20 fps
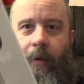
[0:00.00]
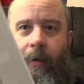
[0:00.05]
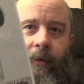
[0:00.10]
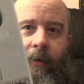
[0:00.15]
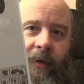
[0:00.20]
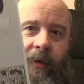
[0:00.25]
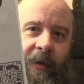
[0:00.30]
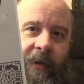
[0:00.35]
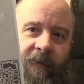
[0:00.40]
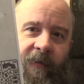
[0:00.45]

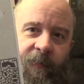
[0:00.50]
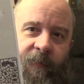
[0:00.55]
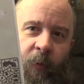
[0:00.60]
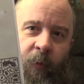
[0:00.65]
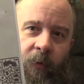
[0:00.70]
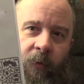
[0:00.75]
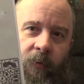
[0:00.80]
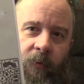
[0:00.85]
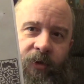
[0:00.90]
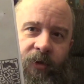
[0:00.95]
you get the
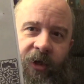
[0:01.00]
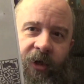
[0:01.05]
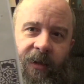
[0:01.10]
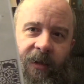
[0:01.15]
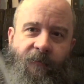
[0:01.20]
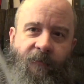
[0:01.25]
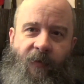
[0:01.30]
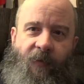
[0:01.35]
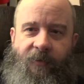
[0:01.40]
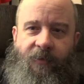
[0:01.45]
sprues, you get
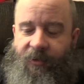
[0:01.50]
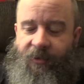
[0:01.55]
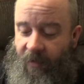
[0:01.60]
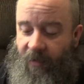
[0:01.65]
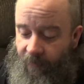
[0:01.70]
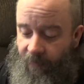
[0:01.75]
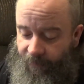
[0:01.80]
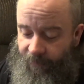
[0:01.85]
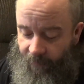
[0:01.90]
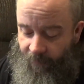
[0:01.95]
the fun
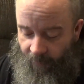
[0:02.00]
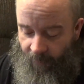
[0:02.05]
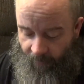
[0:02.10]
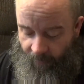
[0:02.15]
stuff.